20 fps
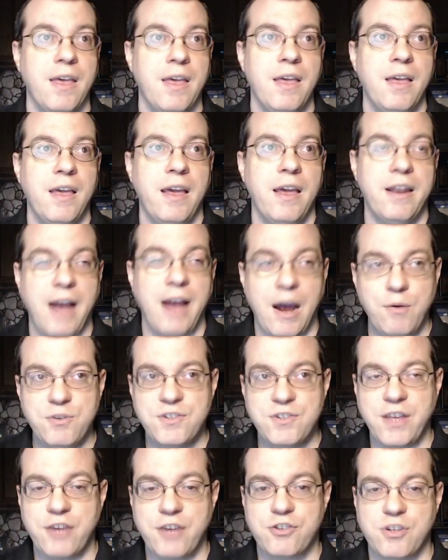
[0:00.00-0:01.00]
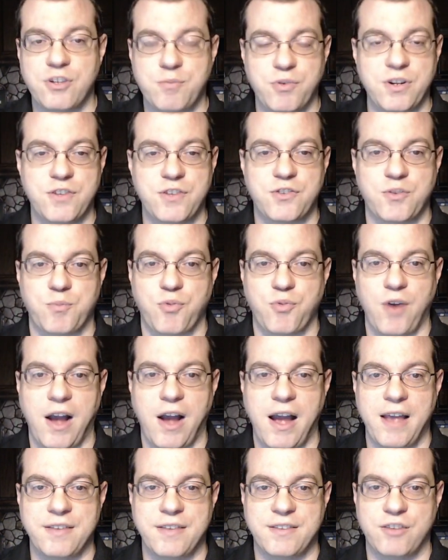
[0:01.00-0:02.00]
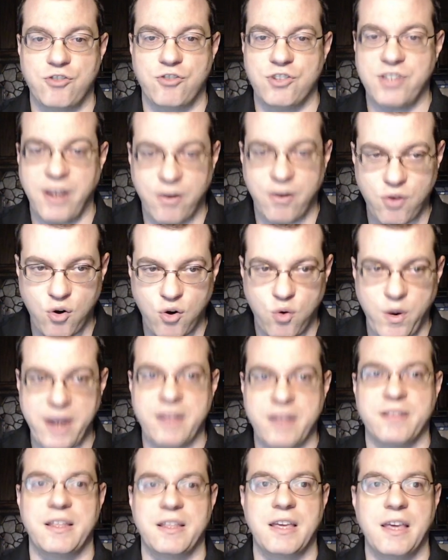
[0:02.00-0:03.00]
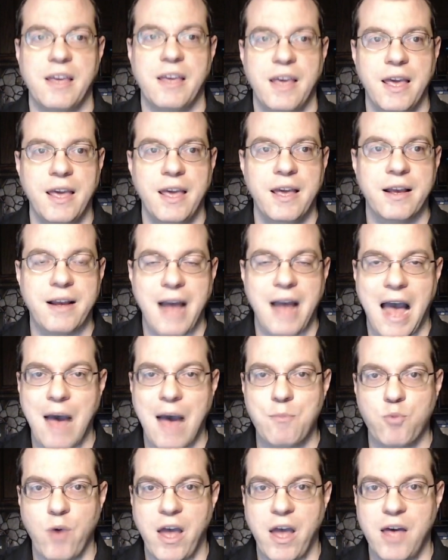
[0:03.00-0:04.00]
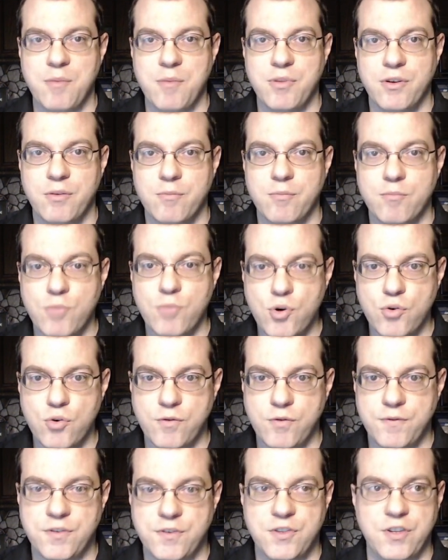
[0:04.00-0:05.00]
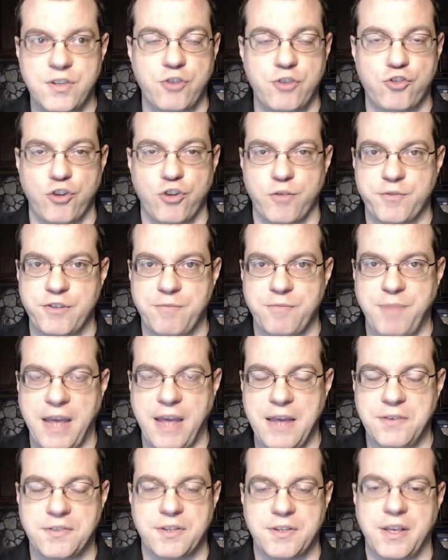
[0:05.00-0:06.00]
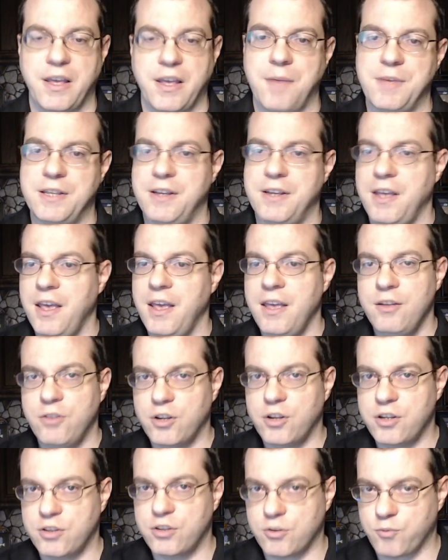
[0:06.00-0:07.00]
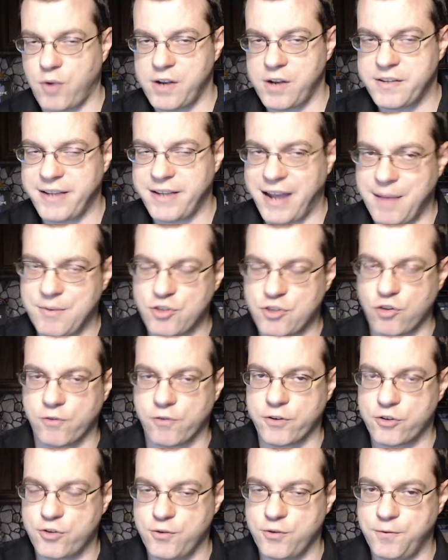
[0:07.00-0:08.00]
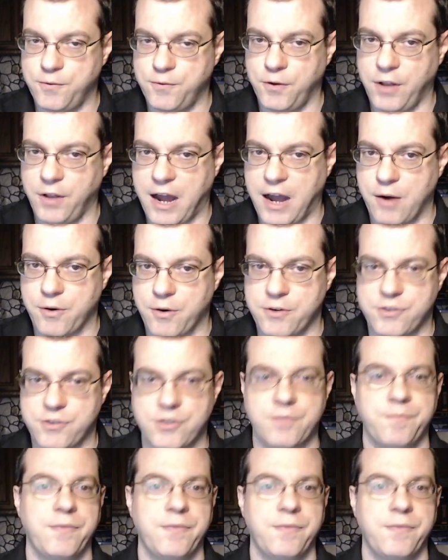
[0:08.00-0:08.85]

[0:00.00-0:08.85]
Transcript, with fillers: And I was actually pretty surprised at just how quickly Cobweb moves in terms of pacing. I mean, you look at the runtime, it's over two full hours